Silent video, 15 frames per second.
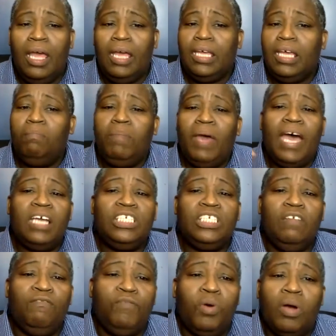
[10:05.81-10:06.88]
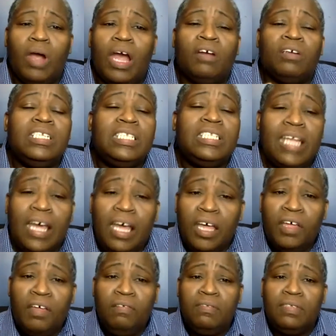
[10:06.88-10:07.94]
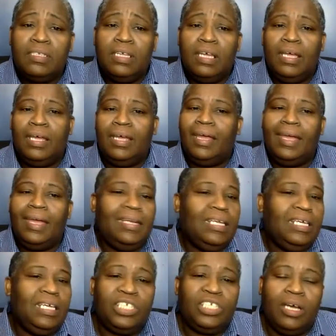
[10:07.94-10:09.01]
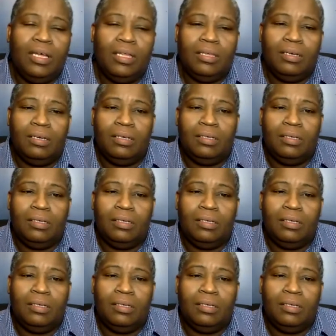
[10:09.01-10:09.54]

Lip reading: Compassion for ourselves and each other.